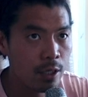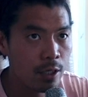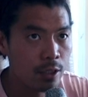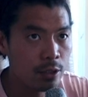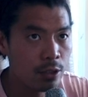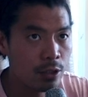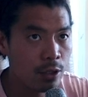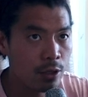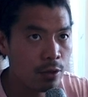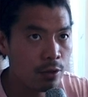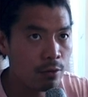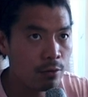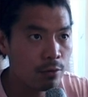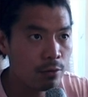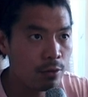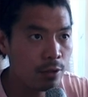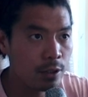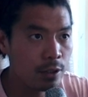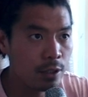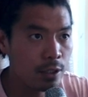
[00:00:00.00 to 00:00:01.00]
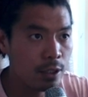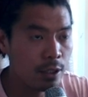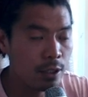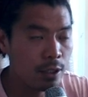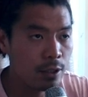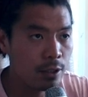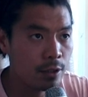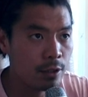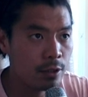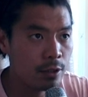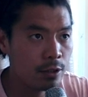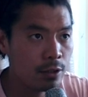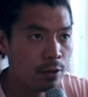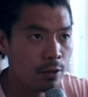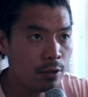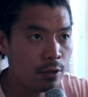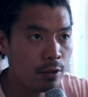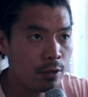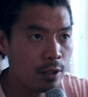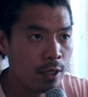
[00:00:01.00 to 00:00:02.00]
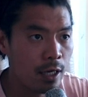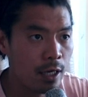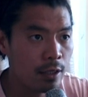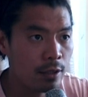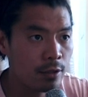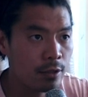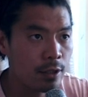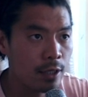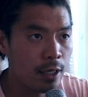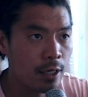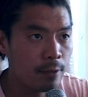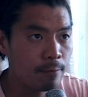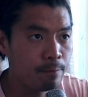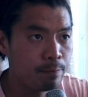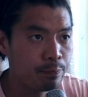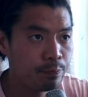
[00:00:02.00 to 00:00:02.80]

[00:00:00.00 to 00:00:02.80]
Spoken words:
So you can see here, starting on an angle again,